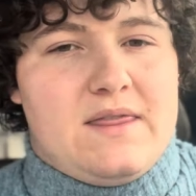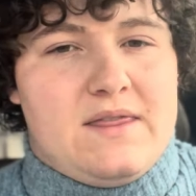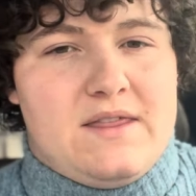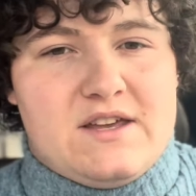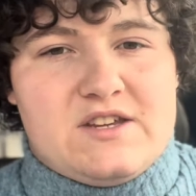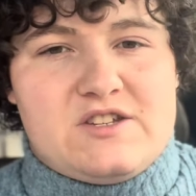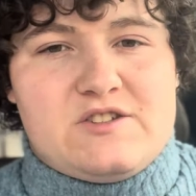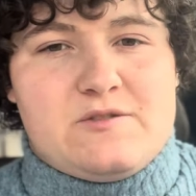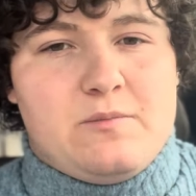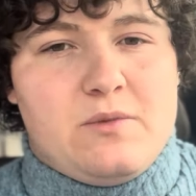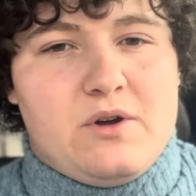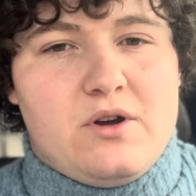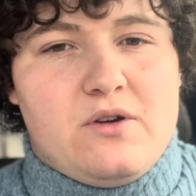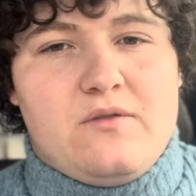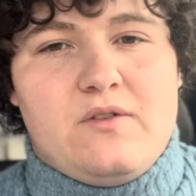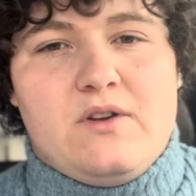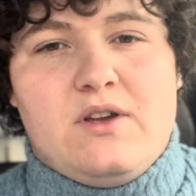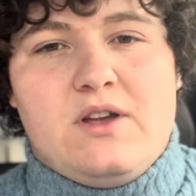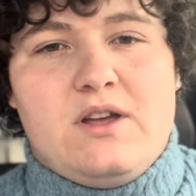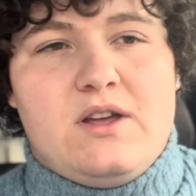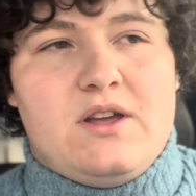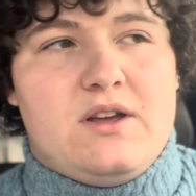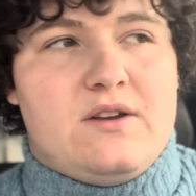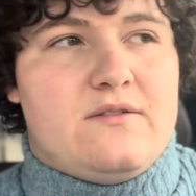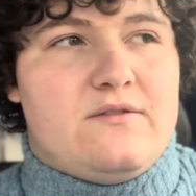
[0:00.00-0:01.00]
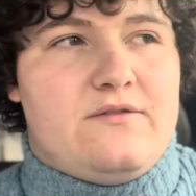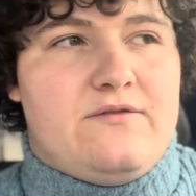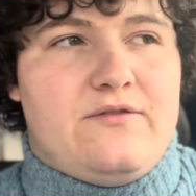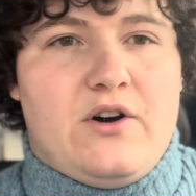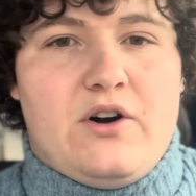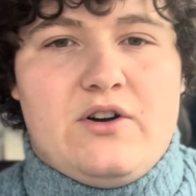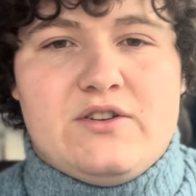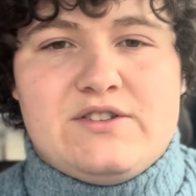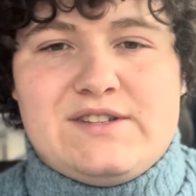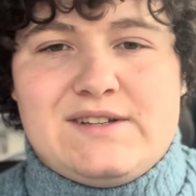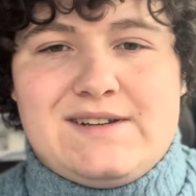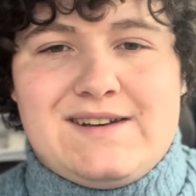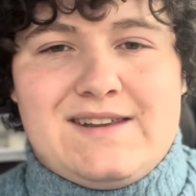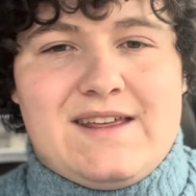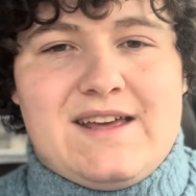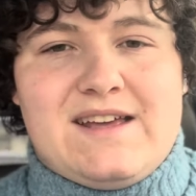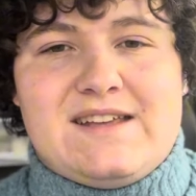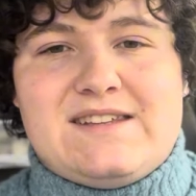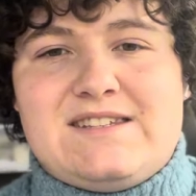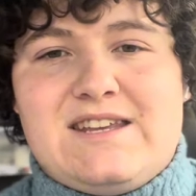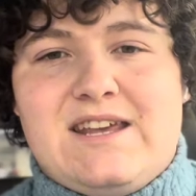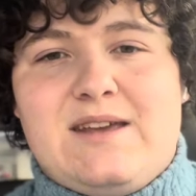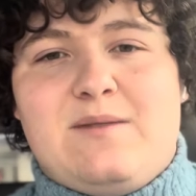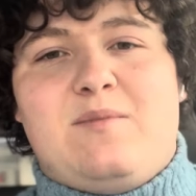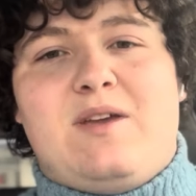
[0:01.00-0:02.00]
This movie falls into
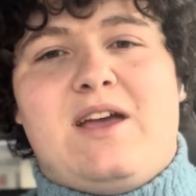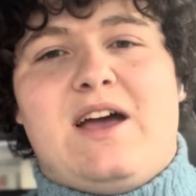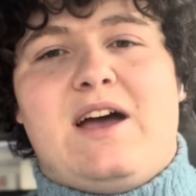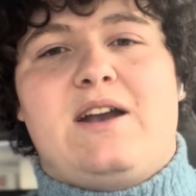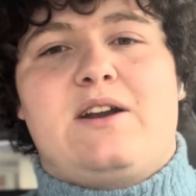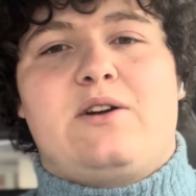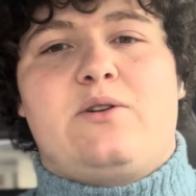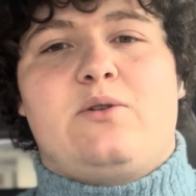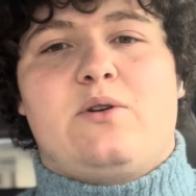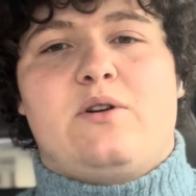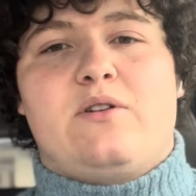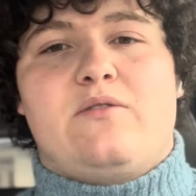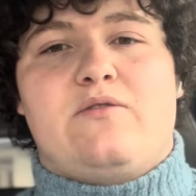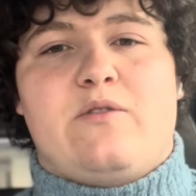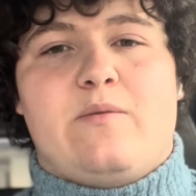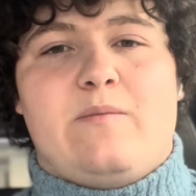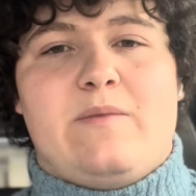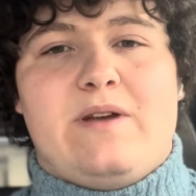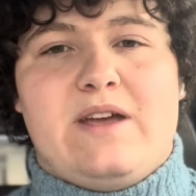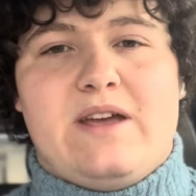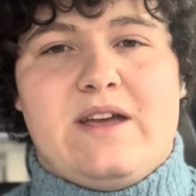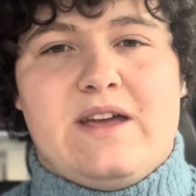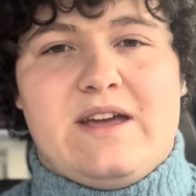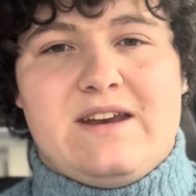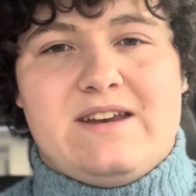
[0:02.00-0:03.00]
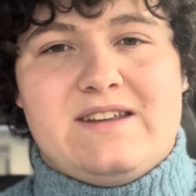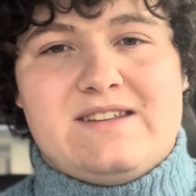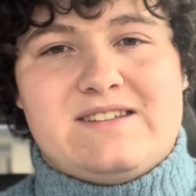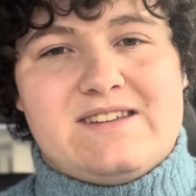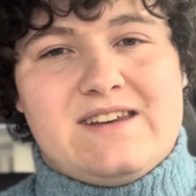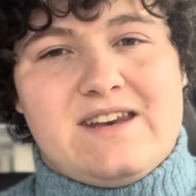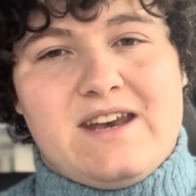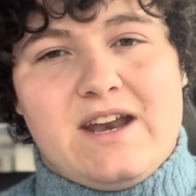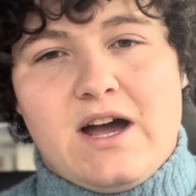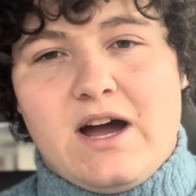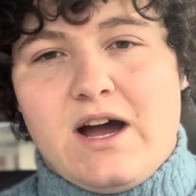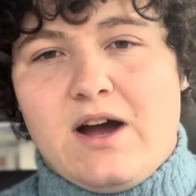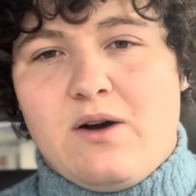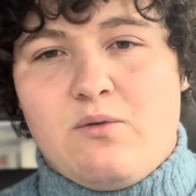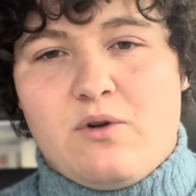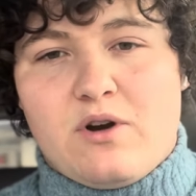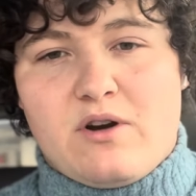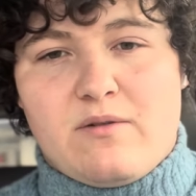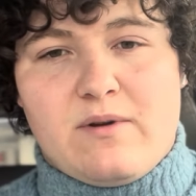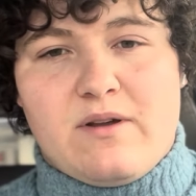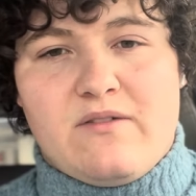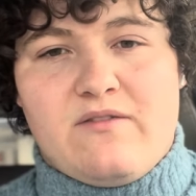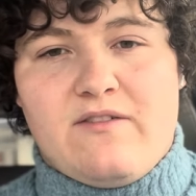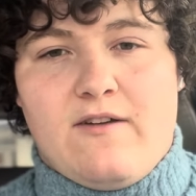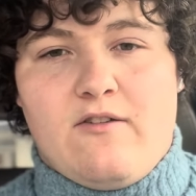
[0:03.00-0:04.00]
that same category for me. It is not one
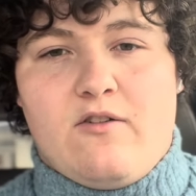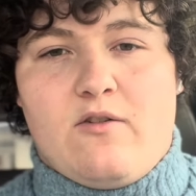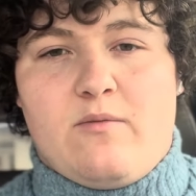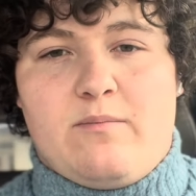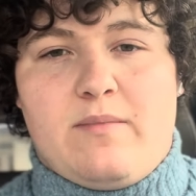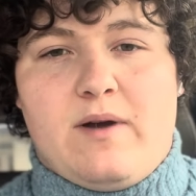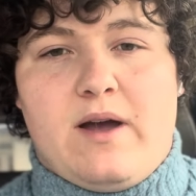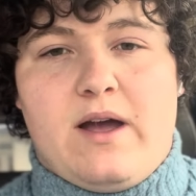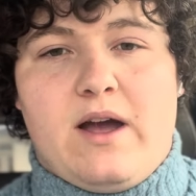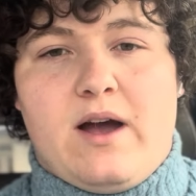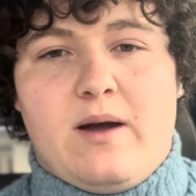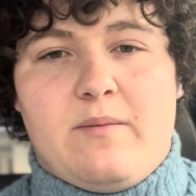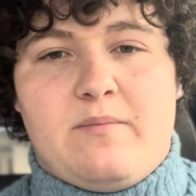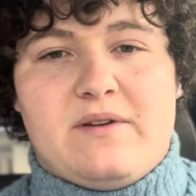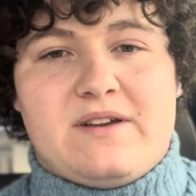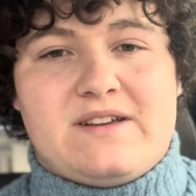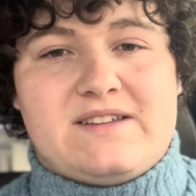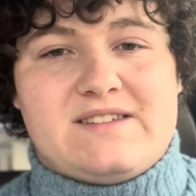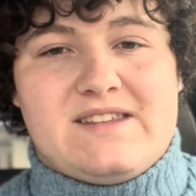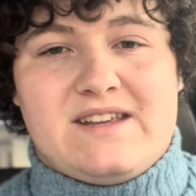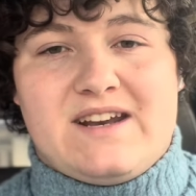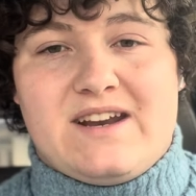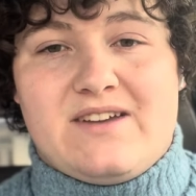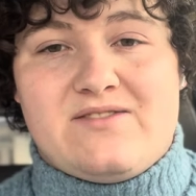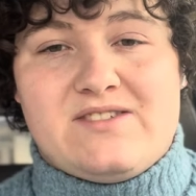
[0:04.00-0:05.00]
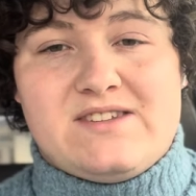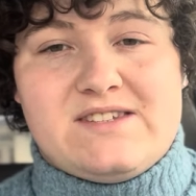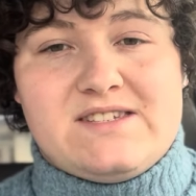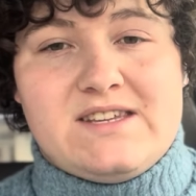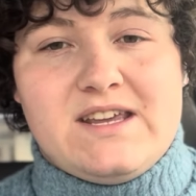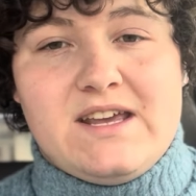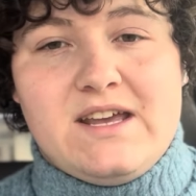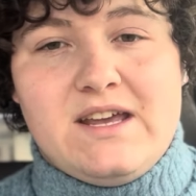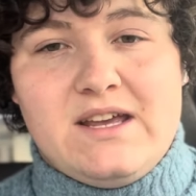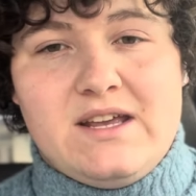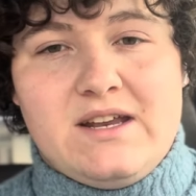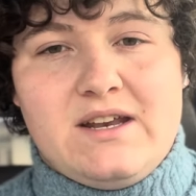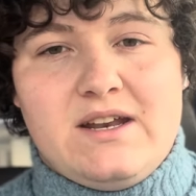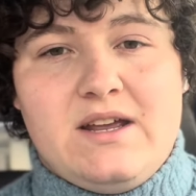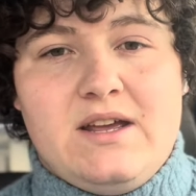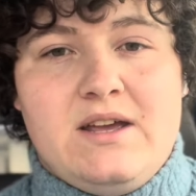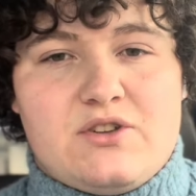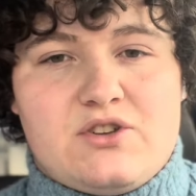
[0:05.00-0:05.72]
of my favorite biopics that I've seen. The